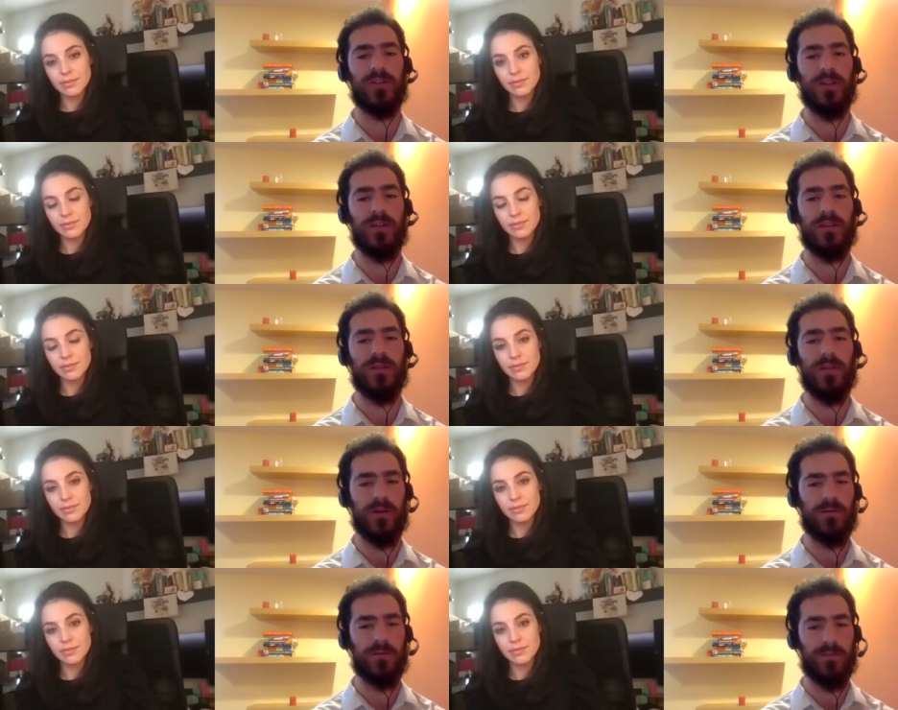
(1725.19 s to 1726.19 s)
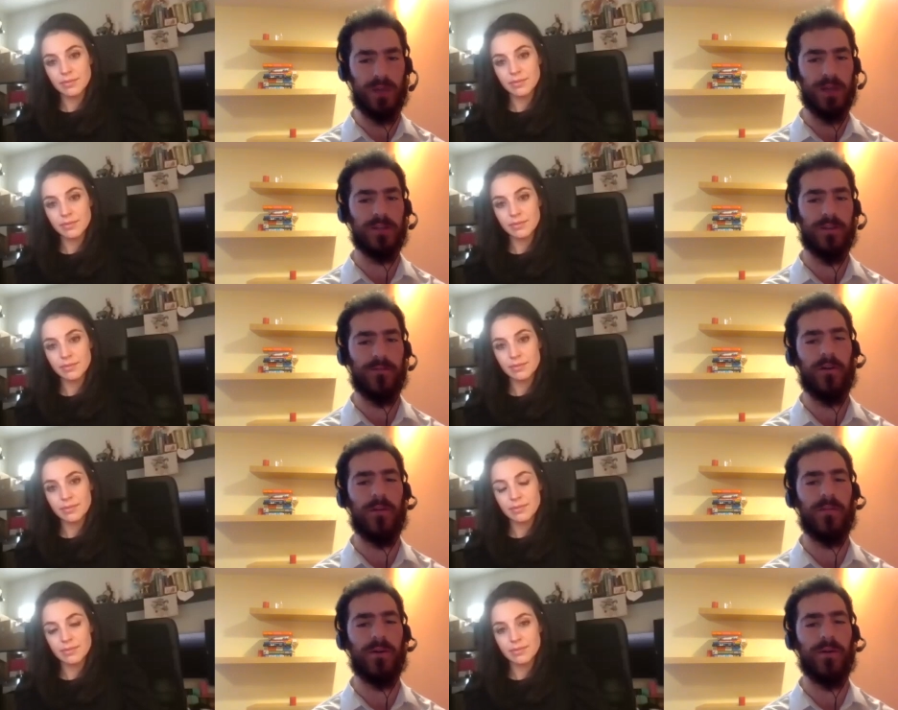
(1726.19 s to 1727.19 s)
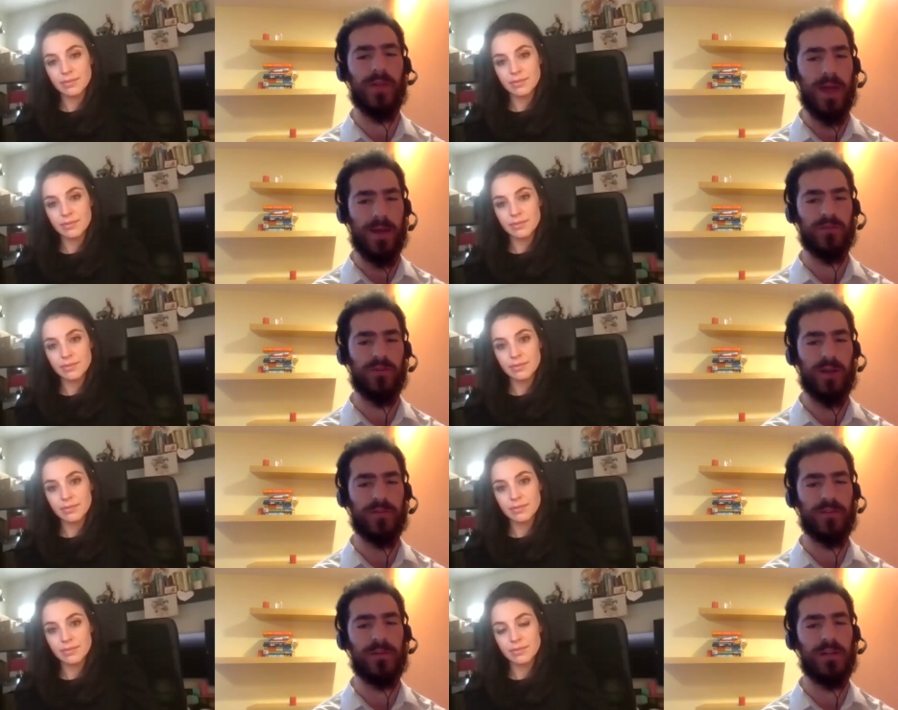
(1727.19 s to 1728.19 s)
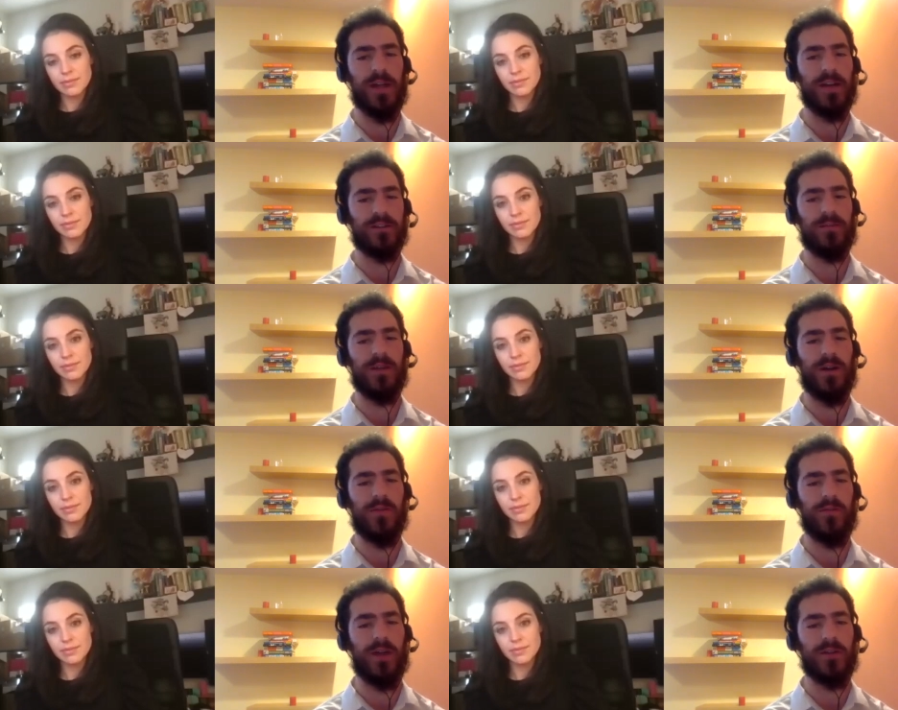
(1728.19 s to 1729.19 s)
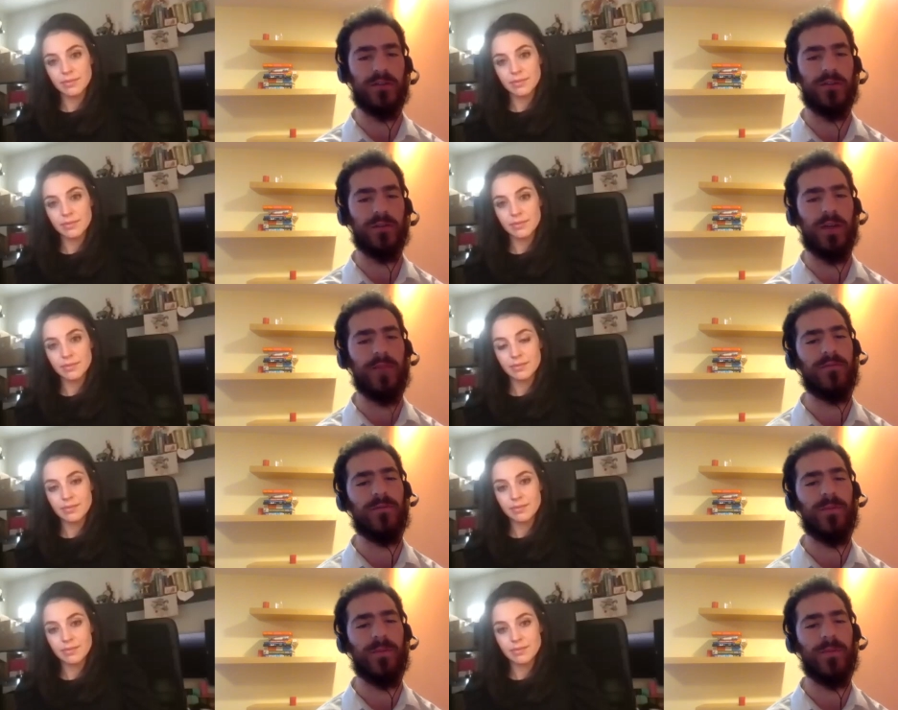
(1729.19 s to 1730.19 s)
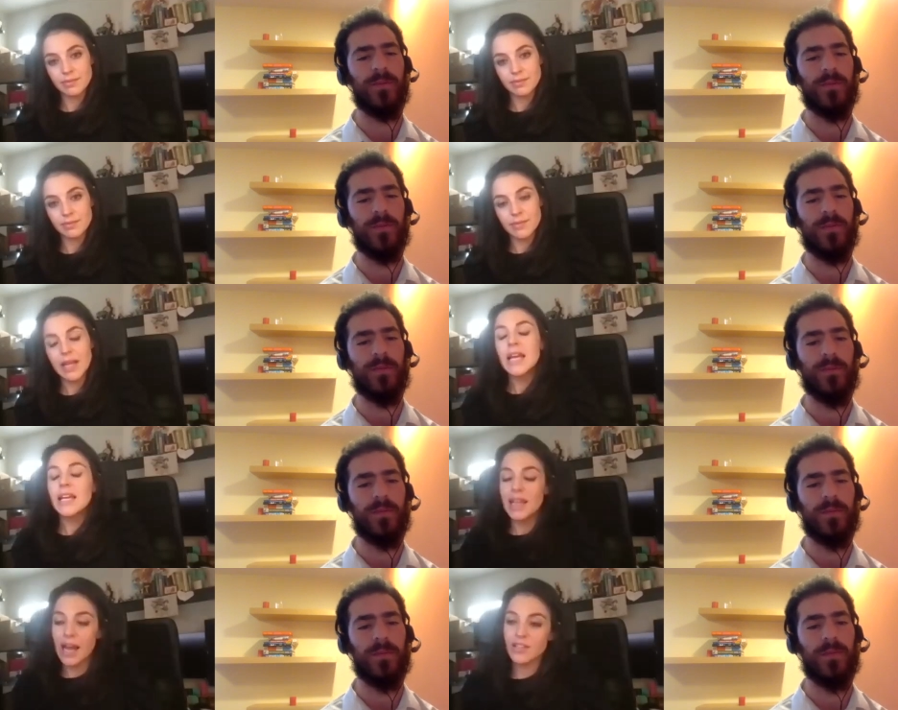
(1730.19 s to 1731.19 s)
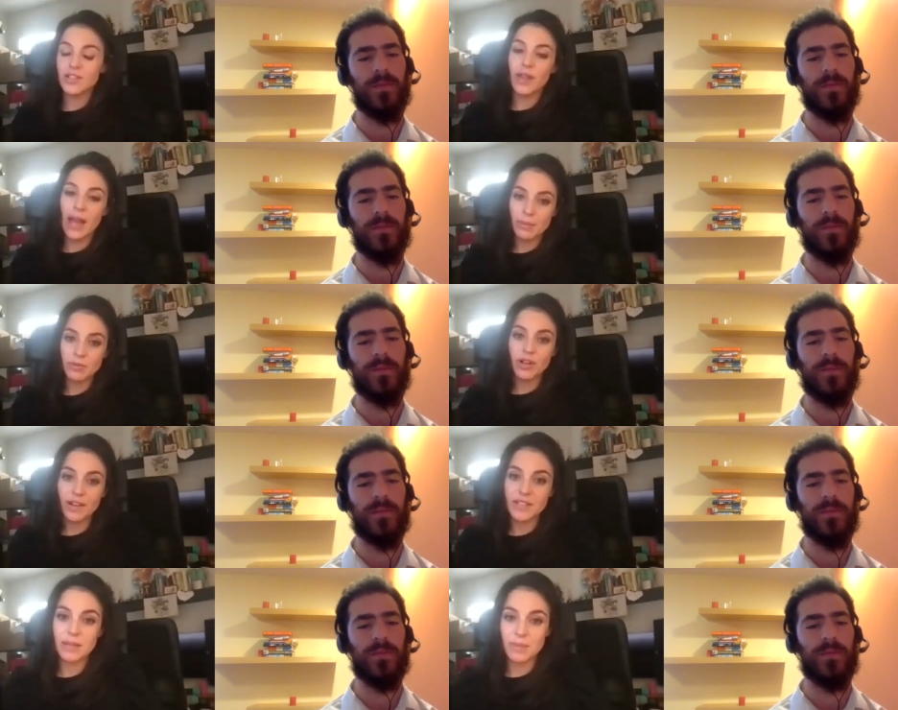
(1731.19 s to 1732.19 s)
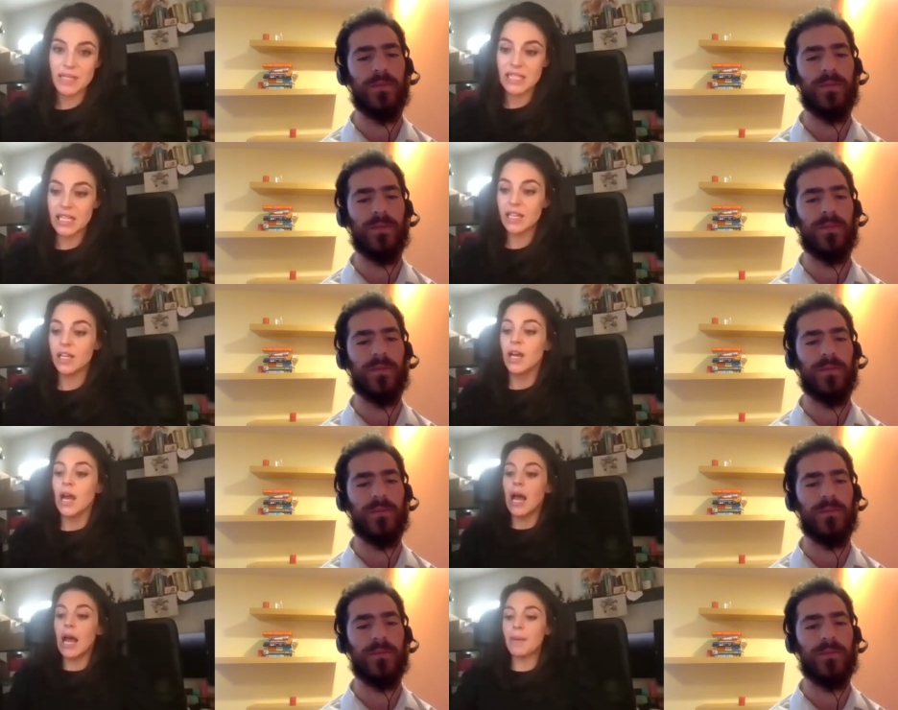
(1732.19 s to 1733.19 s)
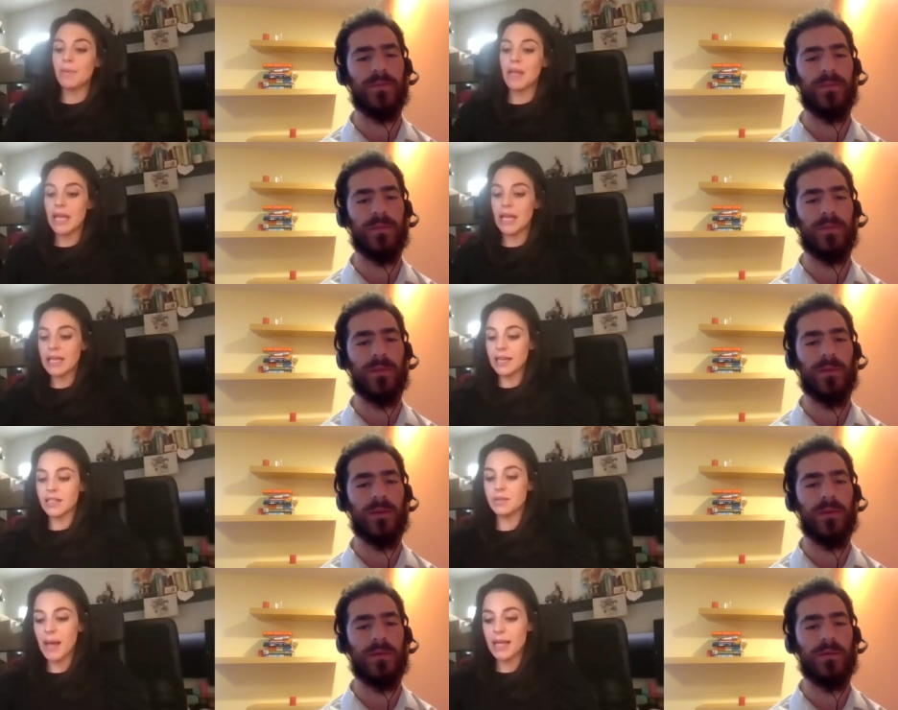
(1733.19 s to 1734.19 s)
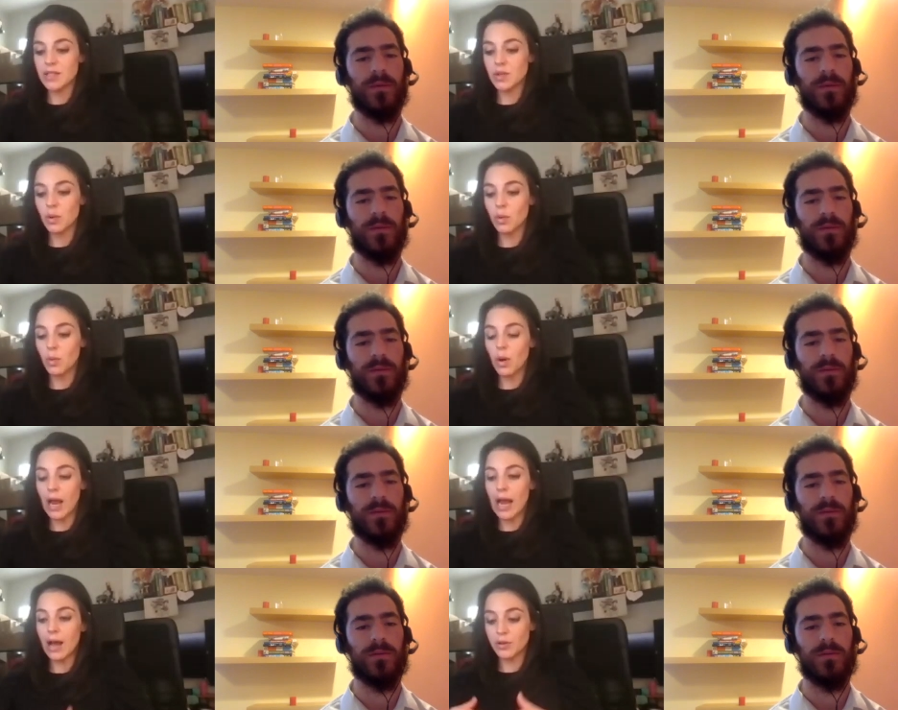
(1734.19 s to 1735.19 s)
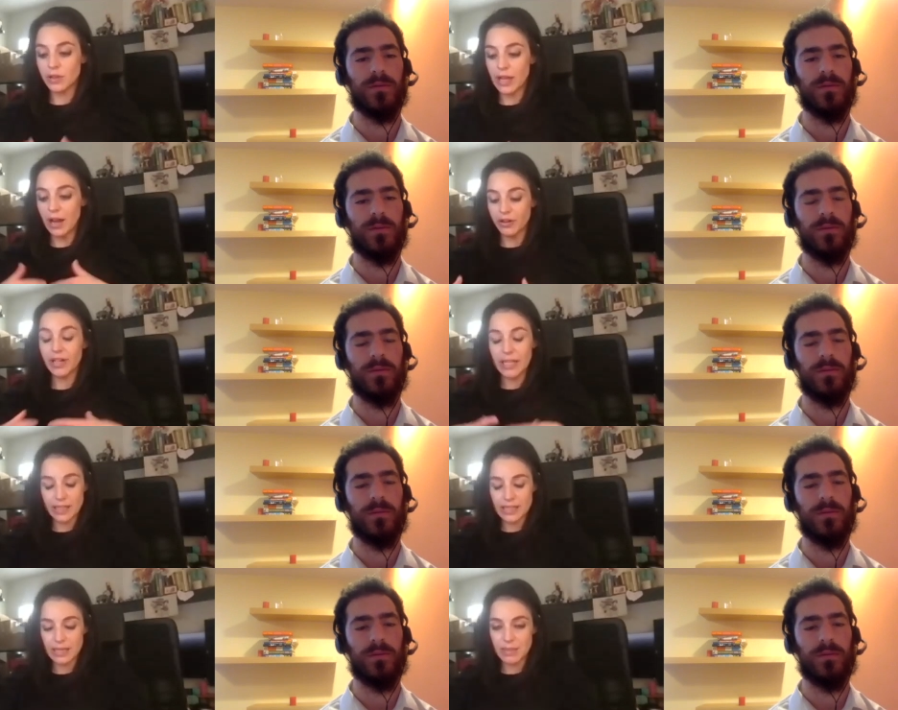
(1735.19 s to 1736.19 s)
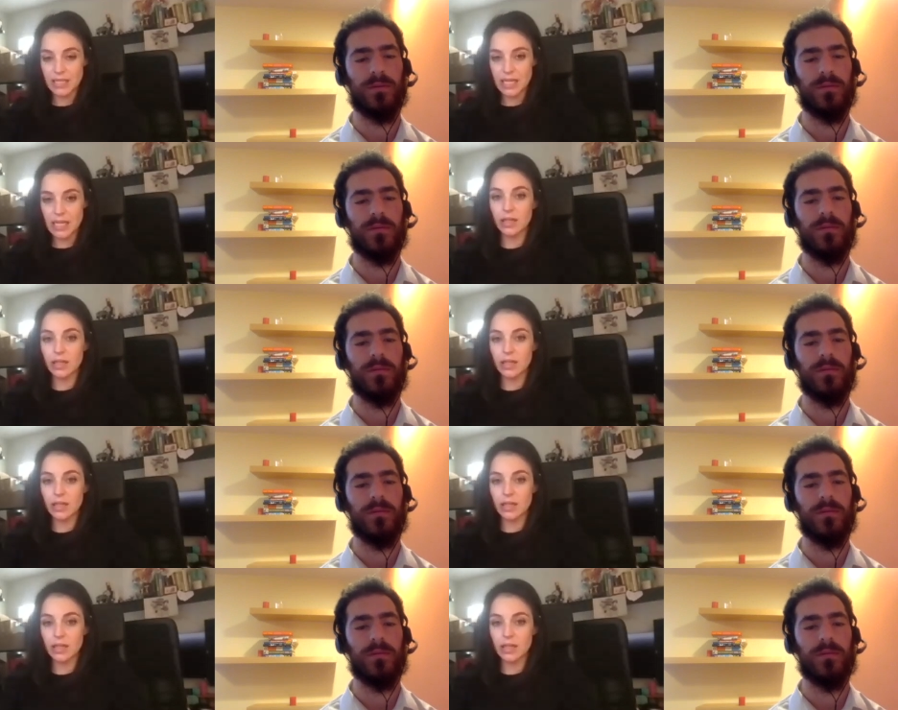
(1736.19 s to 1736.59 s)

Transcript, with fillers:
Speaker 1: that like because of the farm bill, the hemp derived CBD has to be under that certain level?
Speaker 2: Yeah, so the hemp derived CBD um, it, it kind of depends how how you're getting the CBD, and a